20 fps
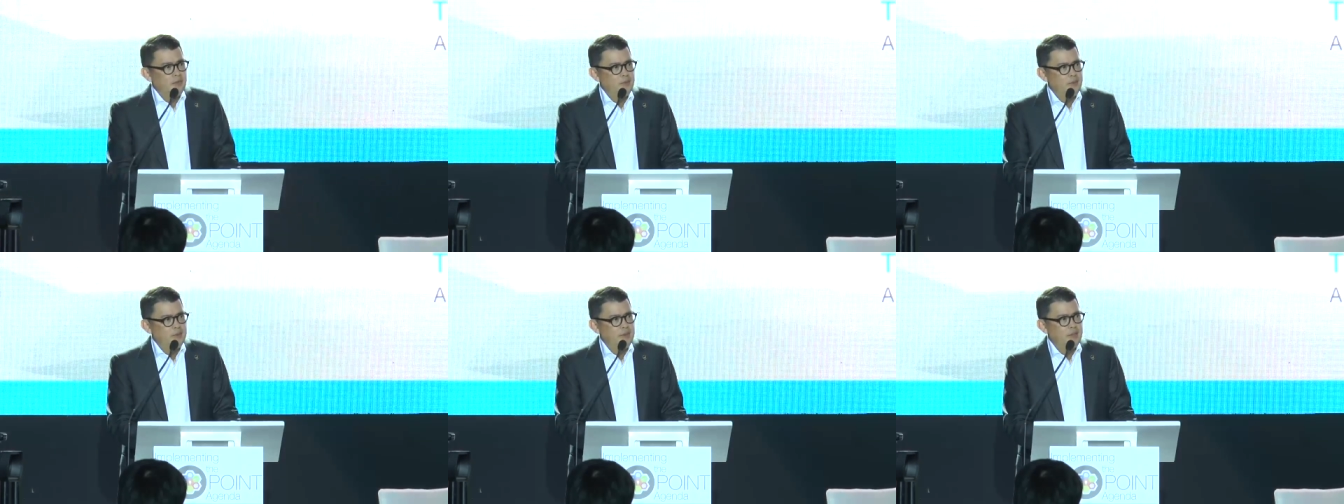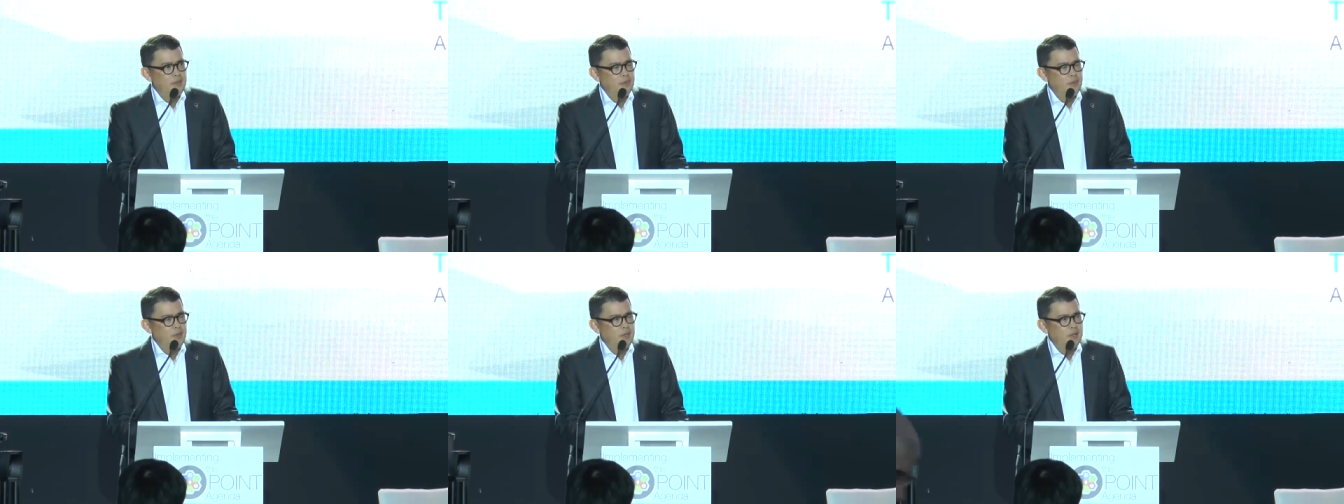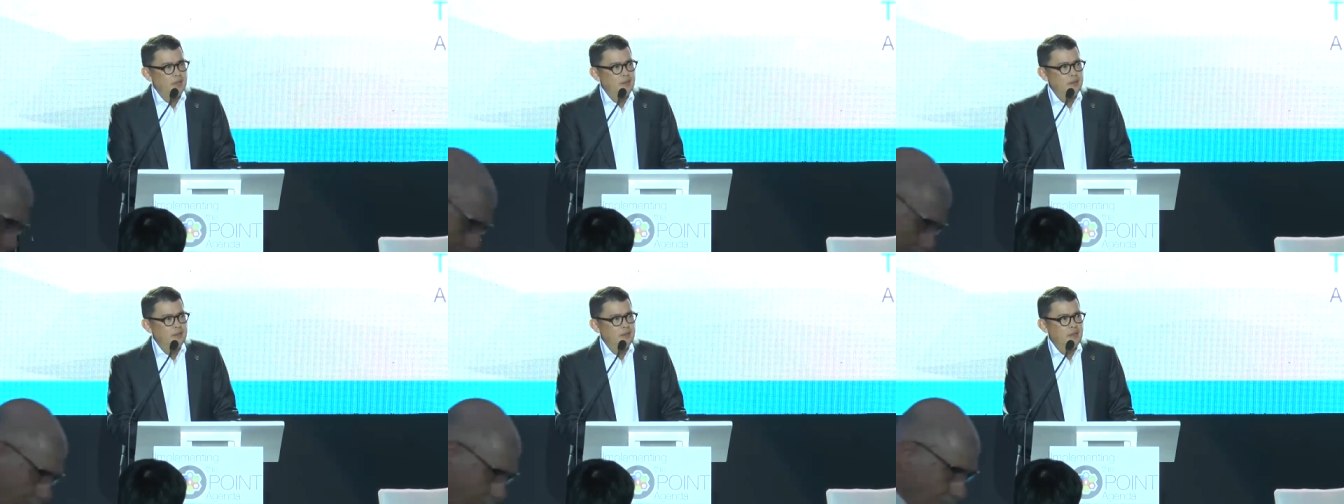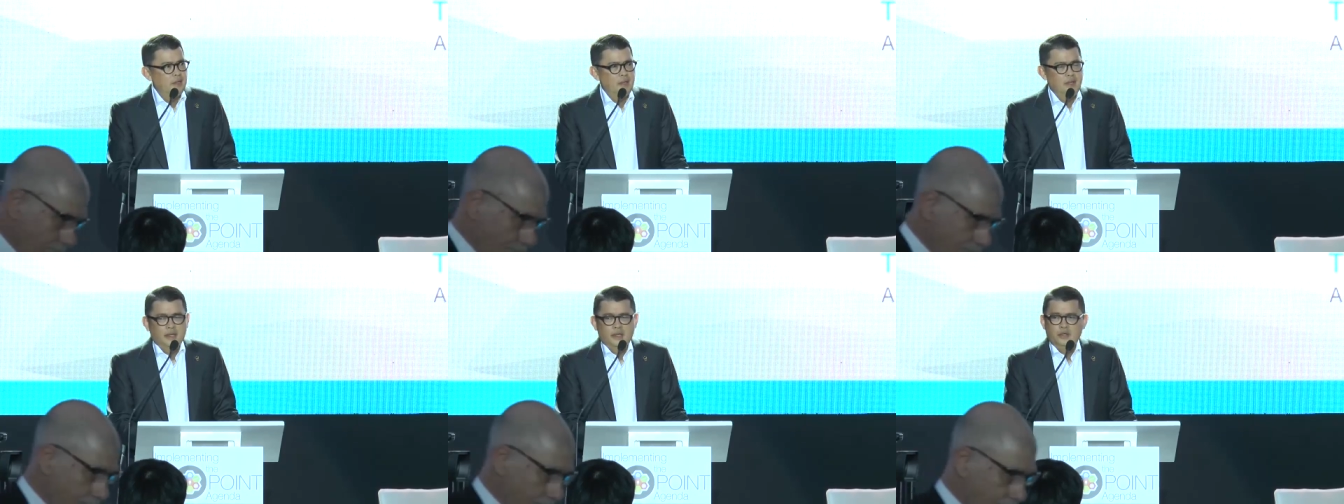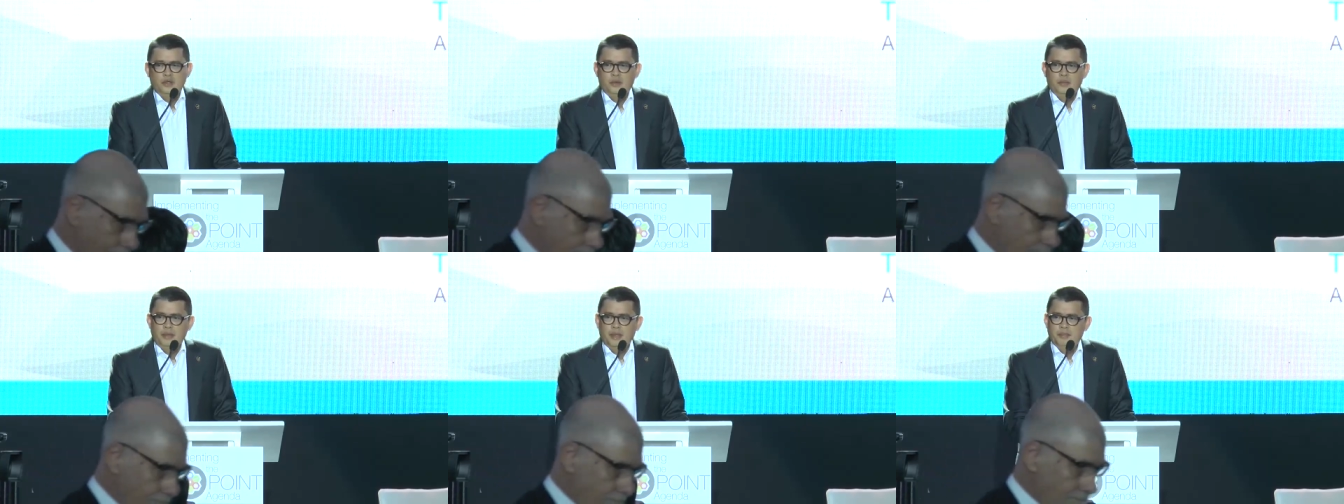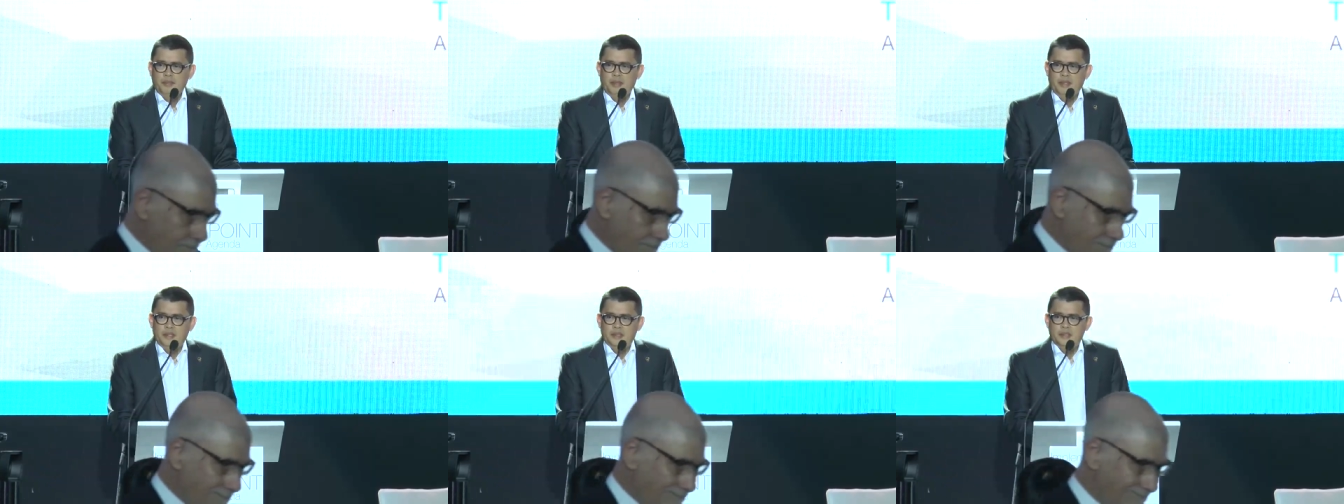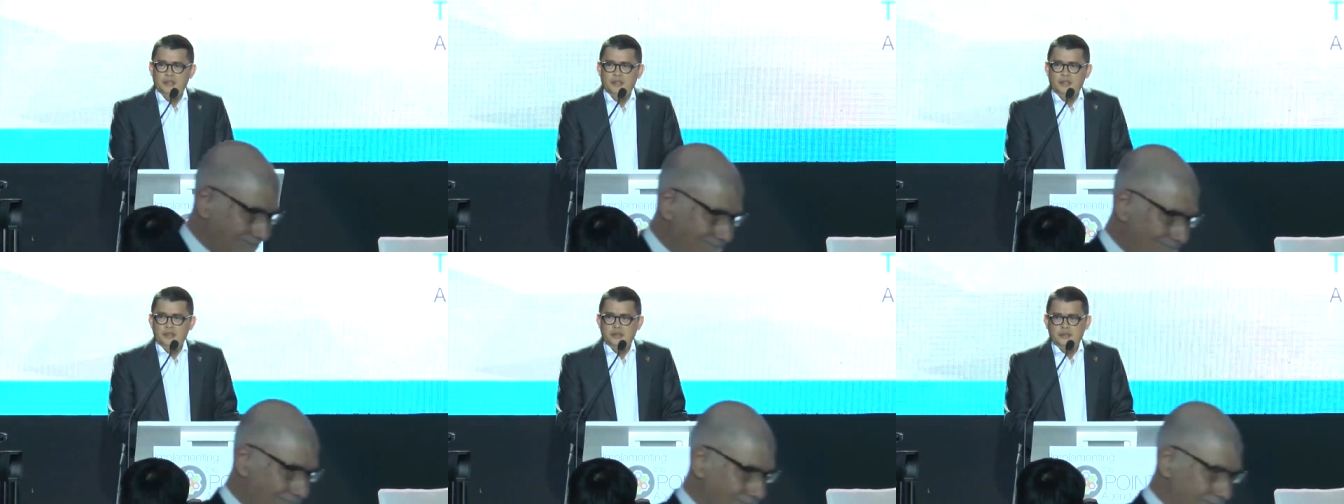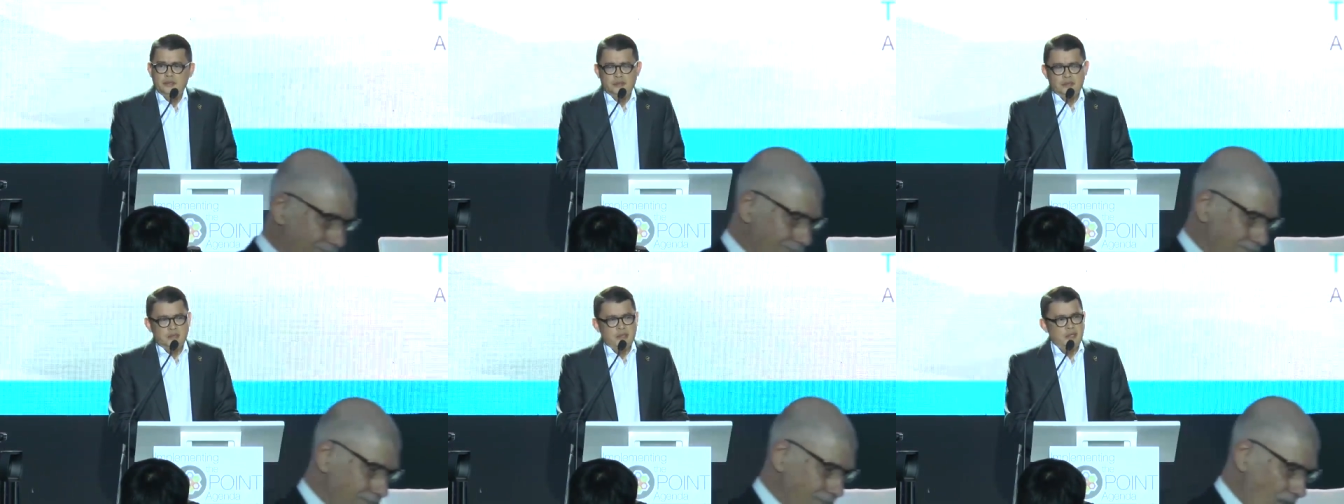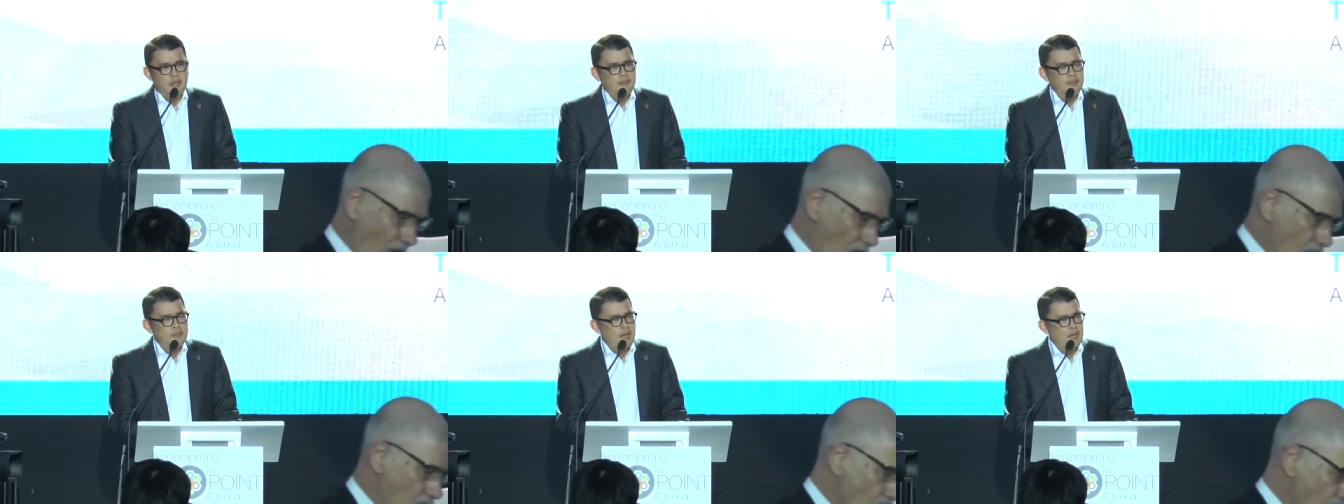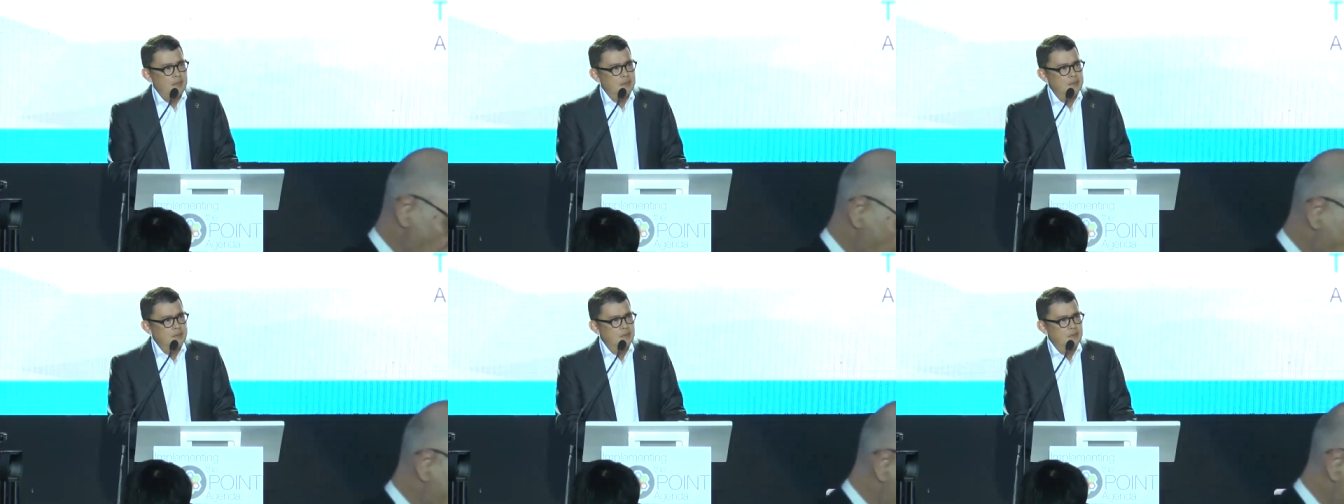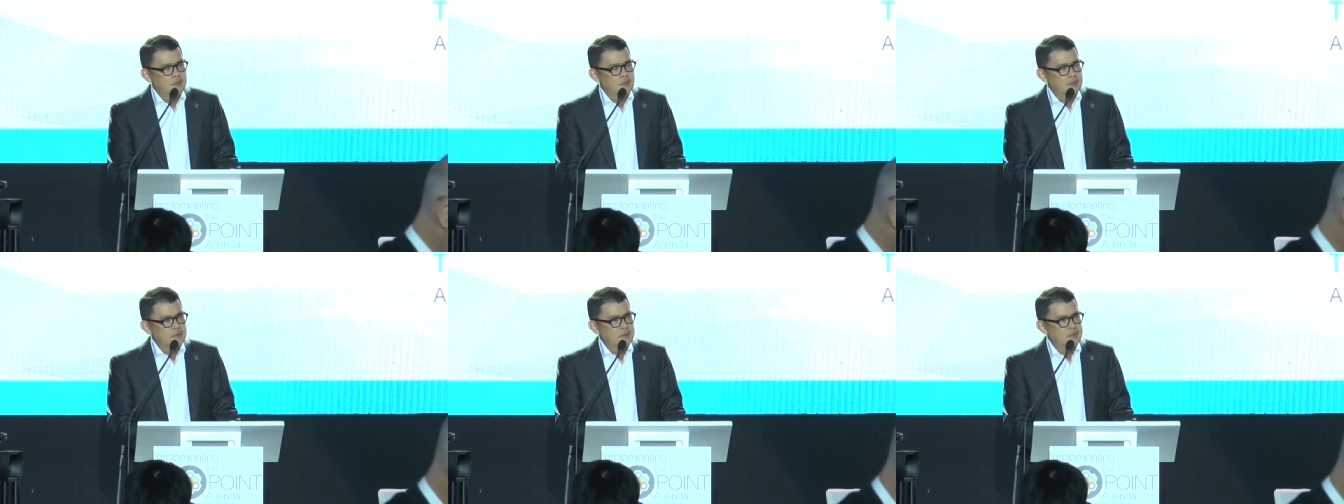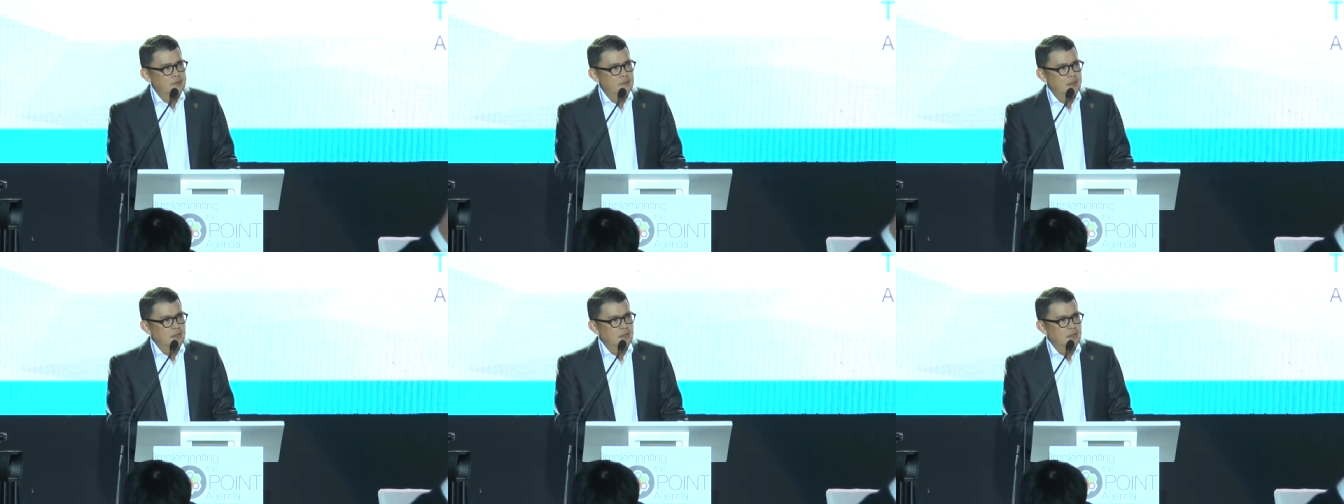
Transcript: we did well. Our economic ministers, our ambassadors,